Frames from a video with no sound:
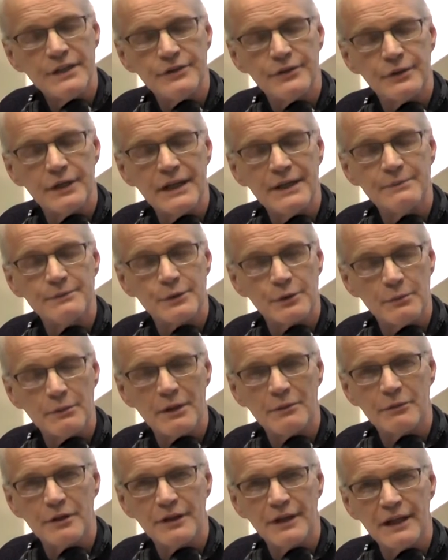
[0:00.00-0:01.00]
Dreams.
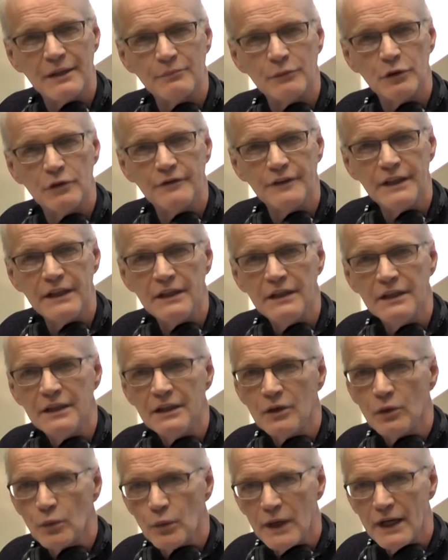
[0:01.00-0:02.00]
Remember that movie?
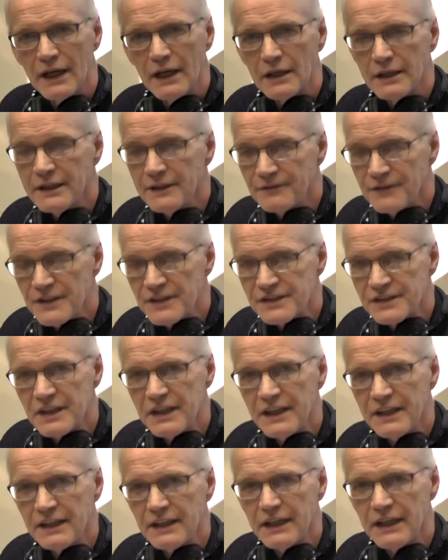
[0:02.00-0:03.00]
Well, if you
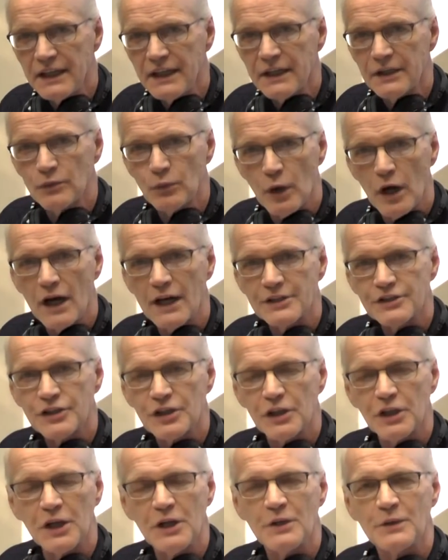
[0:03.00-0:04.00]
see it again, watch
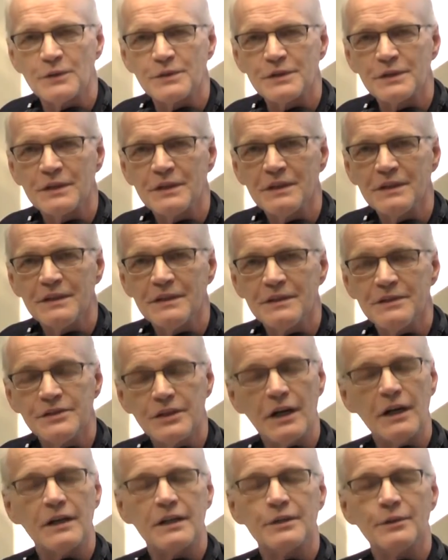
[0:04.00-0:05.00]
close.
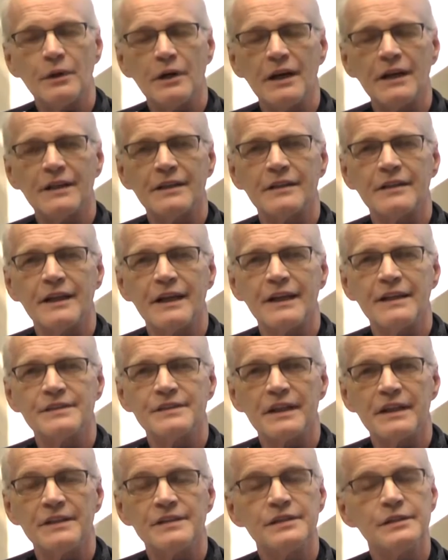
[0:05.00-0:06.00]
Charlie Walker has
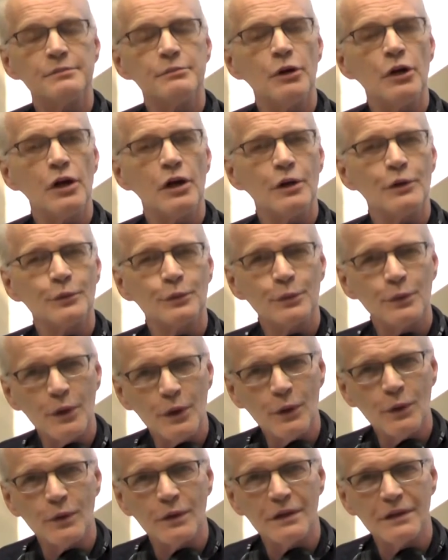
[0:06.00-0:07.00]
a small
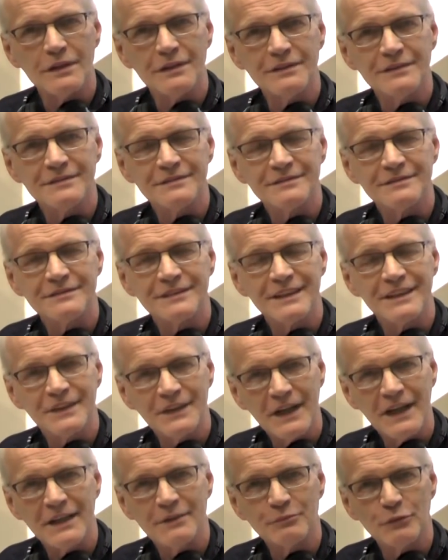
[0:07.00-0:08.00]
role in
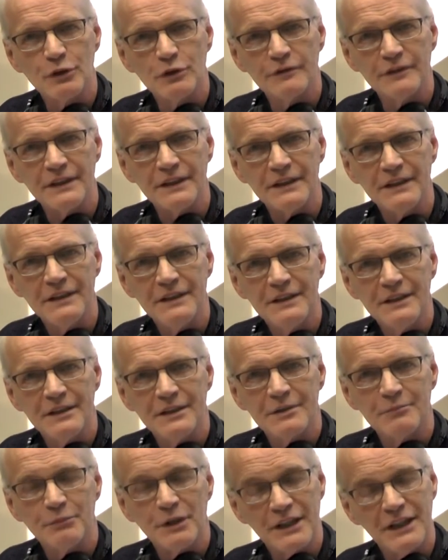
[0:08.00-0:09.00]
that movie.
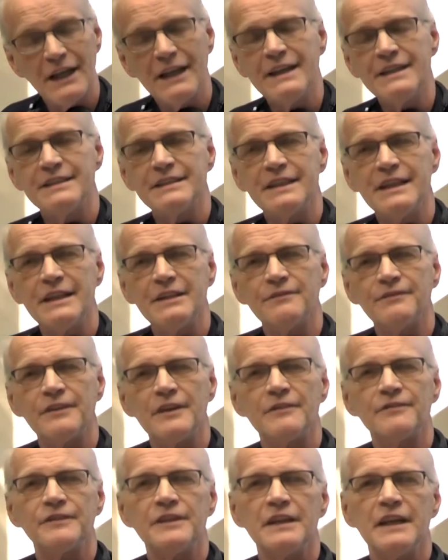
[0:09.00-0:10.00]
But
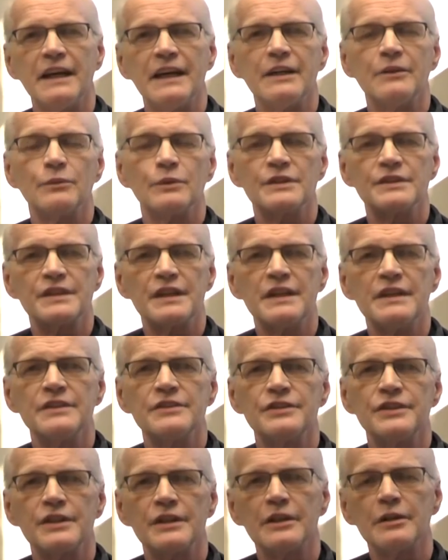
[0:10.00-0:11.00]
1958 was
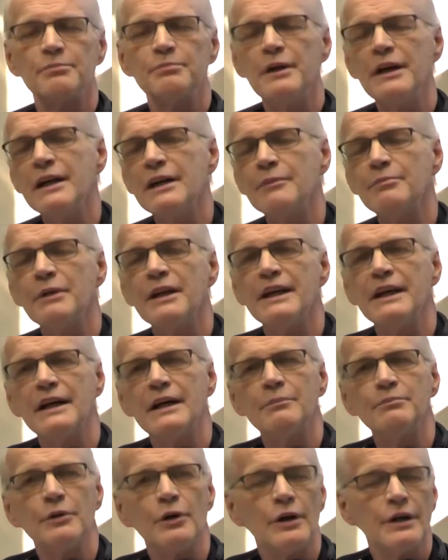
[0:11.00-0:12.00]
his year. Pick me
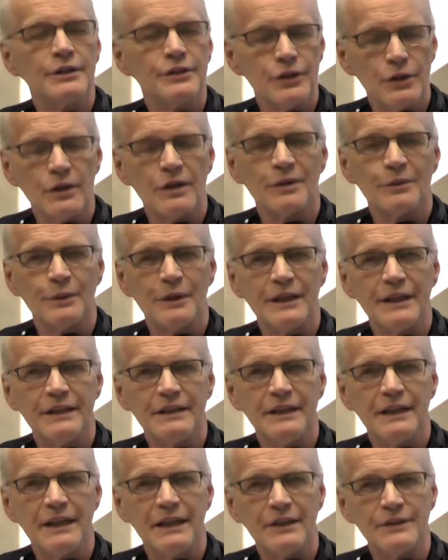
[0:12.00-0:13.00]
up on your way
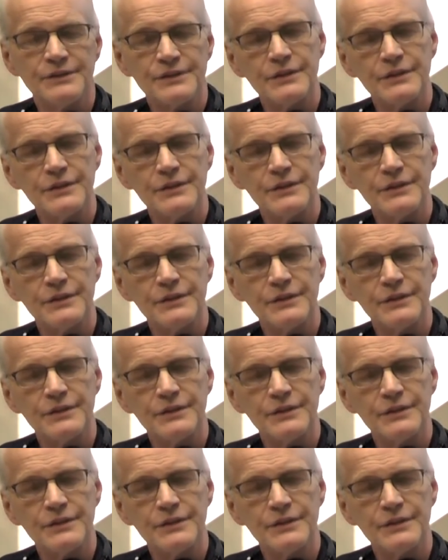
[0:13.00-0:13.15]
down.